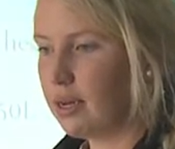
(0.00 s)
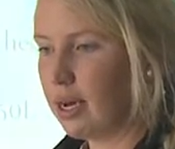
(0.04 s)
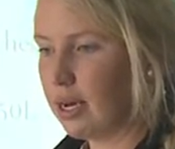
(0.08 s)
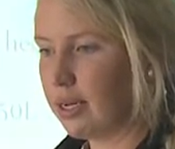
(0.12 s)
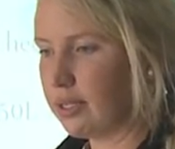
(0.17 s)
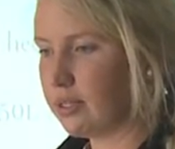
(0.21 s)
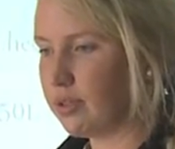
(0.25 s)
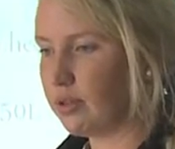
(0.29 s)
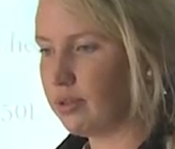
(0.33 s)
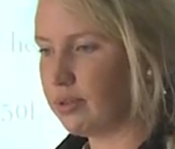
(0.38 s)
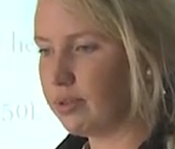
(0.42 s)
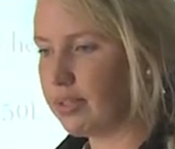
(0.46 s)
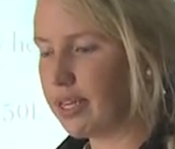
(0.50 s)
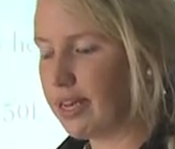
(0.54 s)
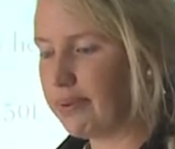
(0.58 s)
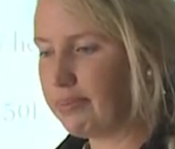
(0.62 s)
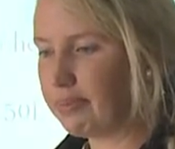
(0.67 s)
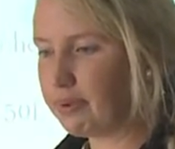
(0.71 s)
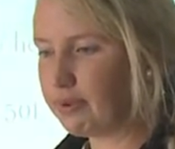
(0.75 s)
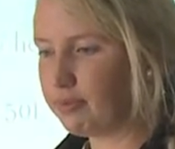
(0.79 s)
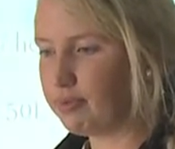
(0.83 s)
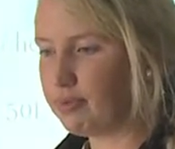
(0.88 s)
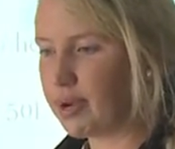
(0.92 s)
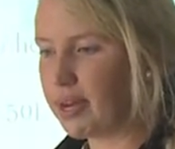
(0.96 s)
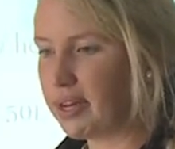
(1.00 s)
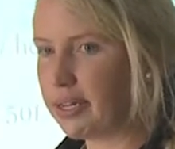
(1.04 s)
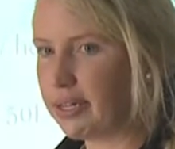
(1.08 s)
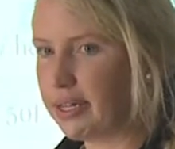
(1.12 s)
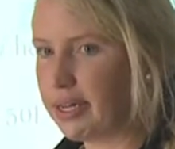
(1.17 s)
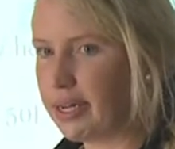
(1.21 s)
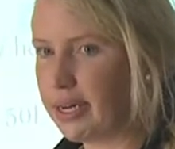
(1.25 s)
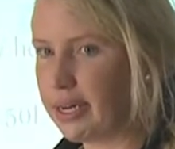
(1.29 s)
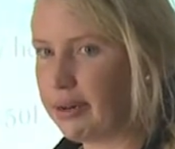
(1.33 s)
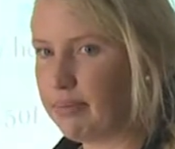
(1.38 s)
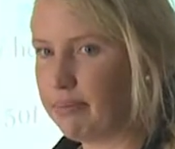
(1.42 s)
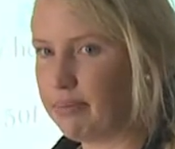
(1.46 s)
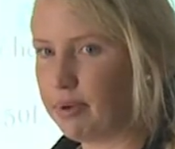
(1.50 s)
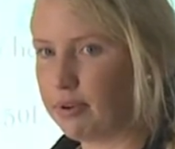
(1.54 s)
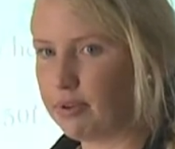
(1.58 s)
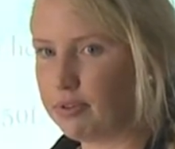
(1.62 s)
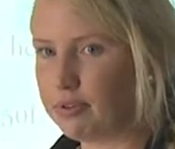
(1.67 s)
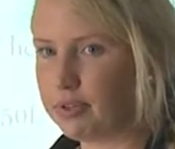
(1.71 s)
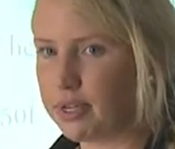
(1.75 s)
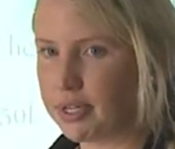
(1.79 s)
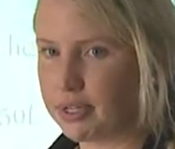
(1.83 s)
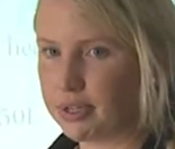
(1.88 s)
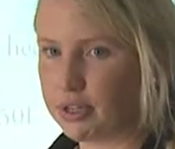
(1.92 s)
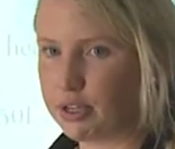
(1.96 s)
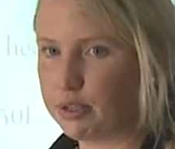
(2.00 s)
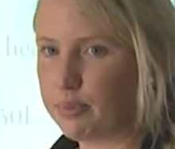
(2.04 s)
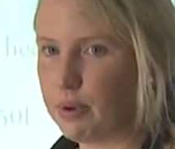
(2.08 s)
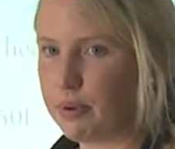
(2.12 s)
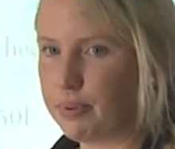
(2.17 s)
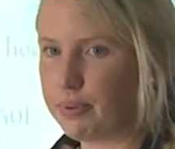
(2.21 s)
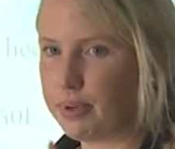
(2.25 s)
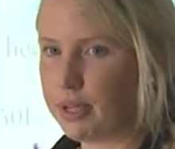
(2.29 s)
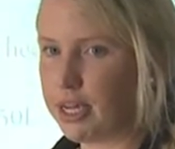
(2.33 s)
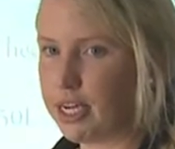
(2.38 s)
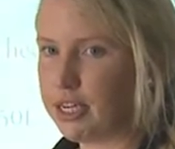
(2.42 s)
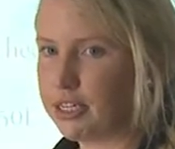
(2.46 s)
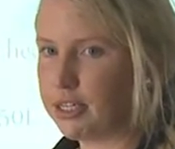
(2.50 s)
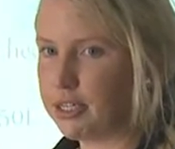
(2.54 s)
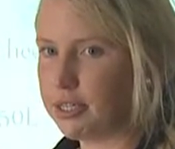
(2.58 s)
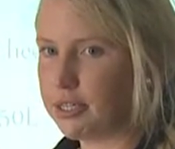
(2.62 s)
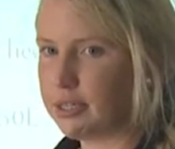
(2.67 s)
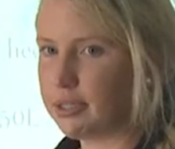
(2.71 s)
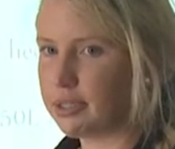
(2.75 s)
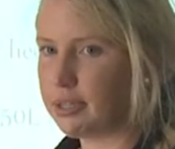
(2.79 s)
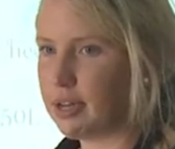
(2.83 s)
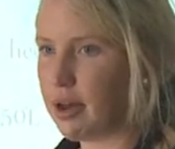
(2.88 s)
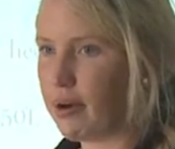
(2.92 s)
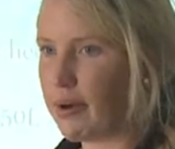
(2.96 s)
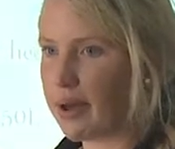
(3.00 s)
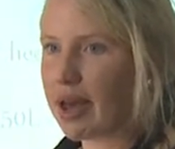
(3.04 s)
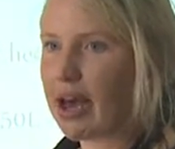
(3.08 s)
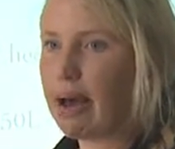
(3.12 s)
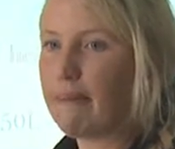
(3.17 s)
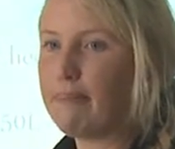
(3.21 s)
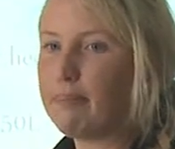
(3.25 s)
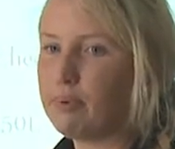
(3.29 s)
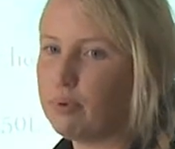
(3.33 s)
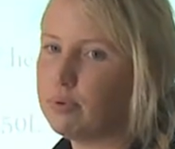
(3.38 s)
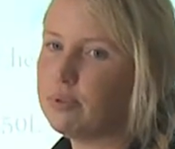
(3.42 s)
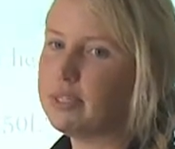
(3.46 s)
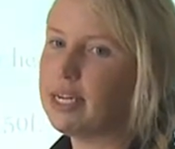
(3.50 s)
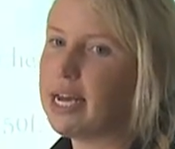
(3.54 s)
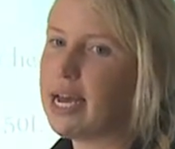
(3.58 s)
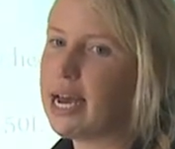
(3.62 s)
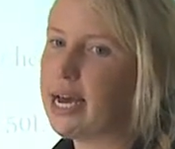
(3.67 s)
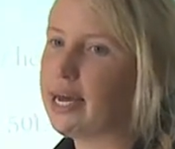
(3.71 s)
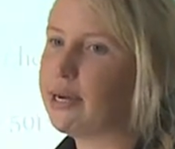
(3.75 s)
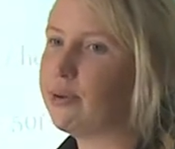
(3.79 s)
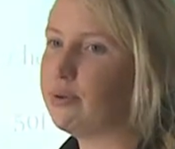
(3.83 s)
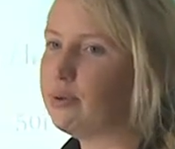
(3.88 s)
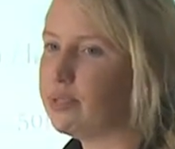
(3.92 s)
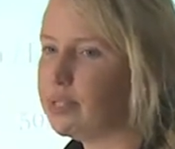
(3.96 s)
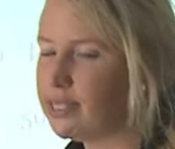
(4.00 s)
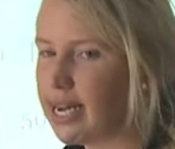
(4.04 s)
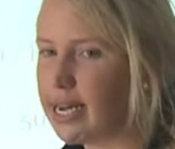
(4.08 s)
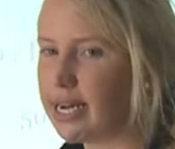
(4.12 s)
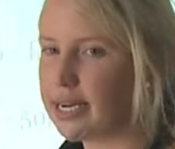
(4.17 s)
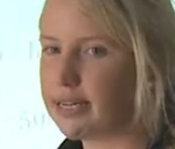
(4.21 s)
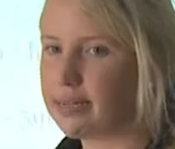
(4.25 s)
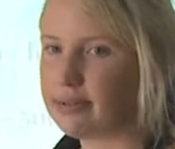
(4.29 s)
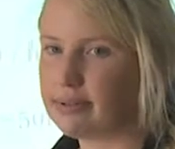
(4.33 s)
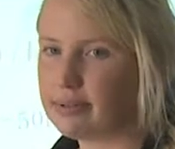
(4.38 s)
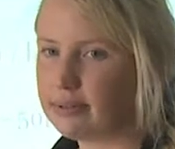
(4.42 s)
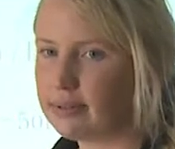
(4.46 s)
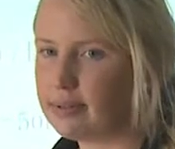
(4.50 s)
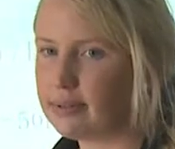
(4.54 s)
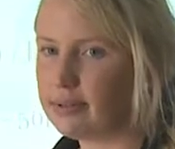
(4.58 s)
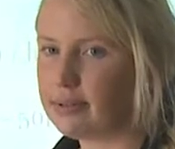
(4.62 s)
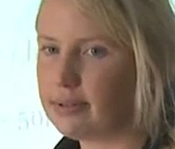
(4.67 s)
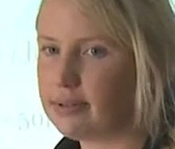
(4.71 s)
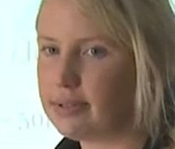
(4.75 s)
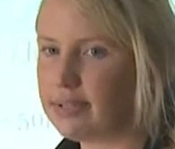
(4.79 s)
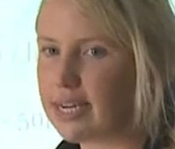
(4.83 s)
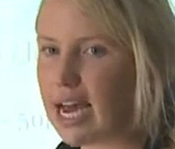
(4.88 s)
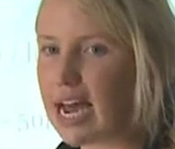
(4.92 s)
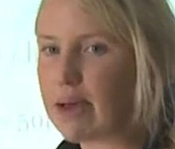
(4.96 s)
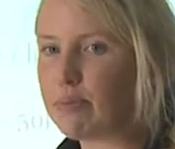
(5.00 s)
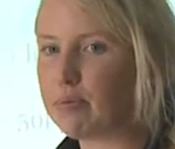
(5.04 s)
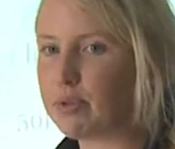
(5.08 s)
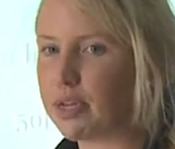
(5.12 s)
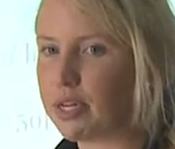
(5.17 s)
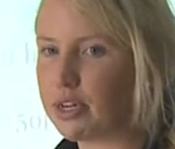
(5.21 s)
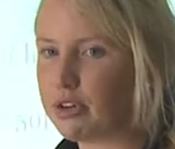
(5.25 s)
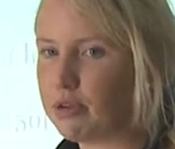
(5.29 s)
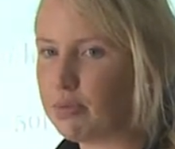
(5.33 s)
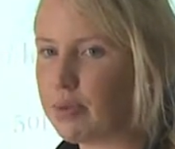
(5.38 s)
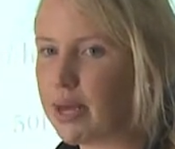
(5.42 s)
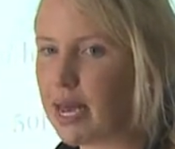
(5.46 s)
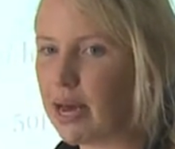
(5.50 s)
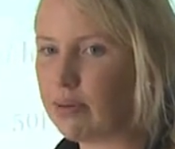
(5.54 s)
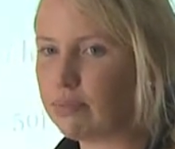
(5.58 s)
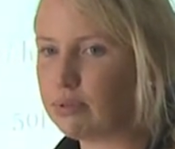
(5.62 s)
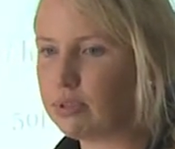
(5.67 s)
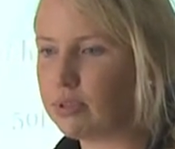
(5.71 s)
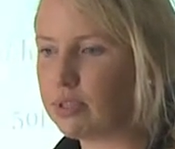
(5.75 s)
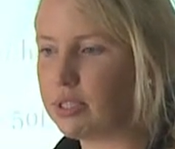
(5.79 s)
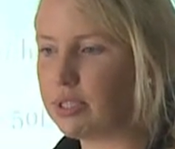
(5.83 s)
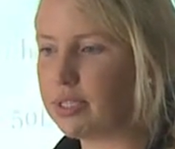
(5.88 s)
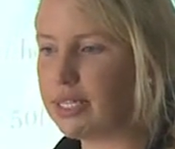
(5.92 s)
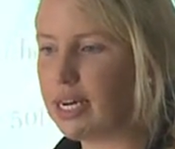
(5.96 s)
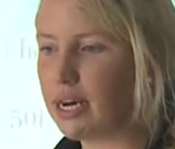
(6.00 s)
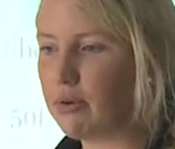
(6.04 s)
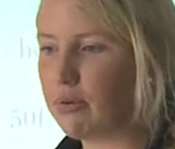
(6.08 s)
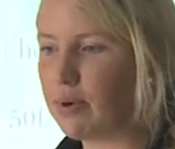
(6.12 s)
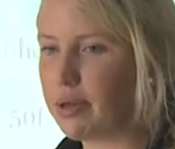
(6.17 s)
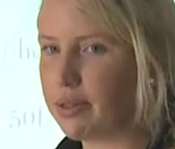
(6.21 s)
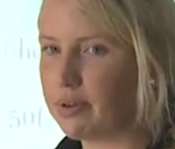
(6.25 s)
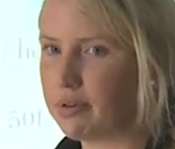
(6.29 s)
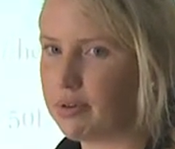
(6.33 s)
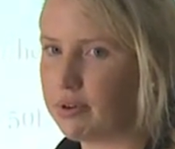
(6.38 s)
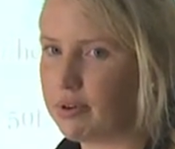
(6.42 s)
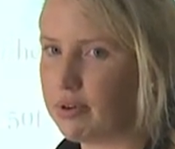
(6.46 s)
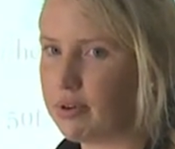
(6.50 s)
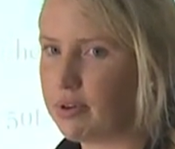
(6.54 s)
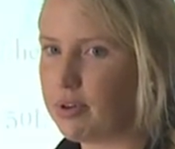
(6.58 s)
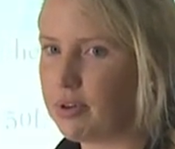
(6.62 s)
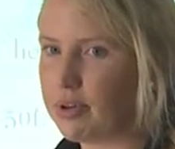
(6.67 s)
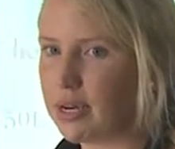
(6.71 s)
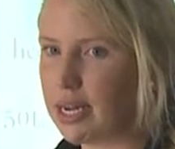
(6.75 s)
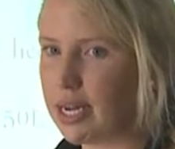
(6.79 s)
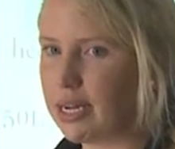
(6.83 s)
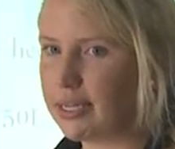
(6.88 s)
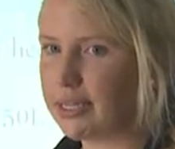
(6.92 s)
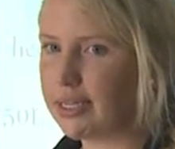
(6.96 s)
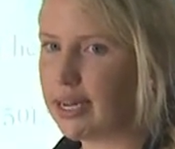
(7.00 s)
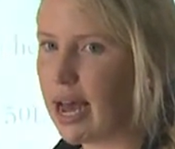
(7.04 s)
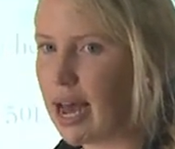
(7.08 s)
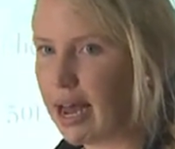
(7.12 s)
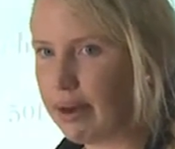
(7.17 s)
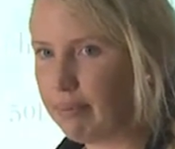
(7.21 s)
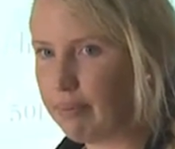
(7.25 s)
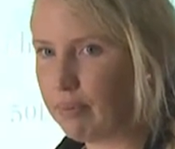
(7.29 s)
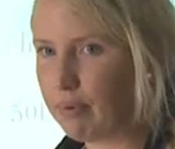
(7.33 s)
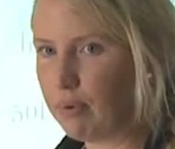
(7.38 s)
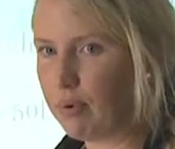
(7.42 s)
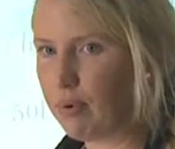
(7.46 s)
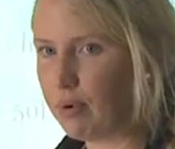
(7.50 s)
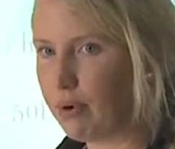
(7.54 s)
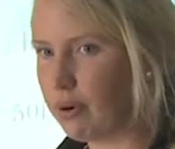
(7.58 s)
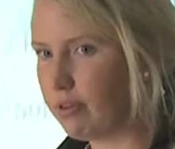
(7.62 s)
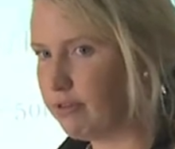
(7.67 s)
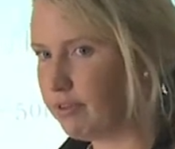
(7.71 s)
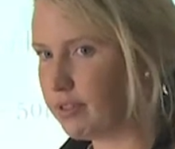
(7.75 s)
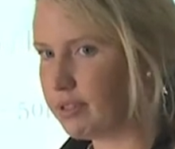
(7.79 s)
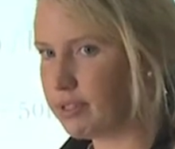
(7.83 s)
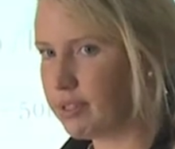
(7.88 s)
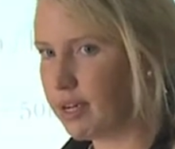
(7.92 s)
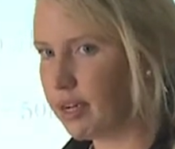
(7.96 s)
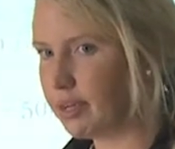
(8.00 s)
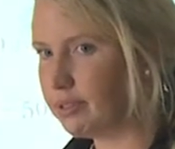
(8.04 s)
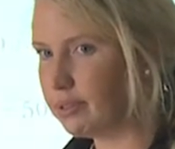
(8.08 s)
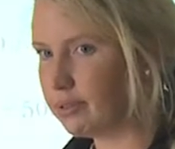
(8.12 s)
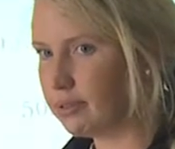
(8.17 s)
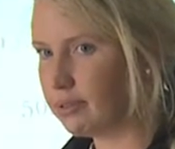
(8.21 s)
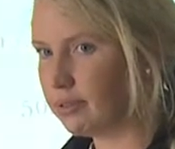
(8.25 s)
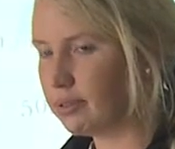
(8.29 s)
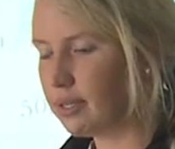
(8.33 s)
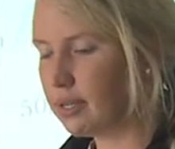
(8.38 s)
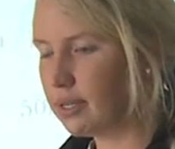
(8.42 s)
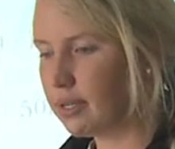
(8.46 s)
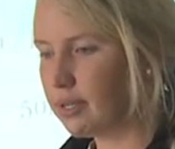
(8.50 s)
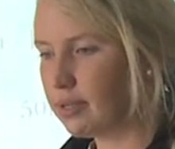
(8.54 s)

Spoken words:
soil samples regularly and monitoring those populations going up or down or staying stable, then you'll be able to tell whether or not you need to add more of a certain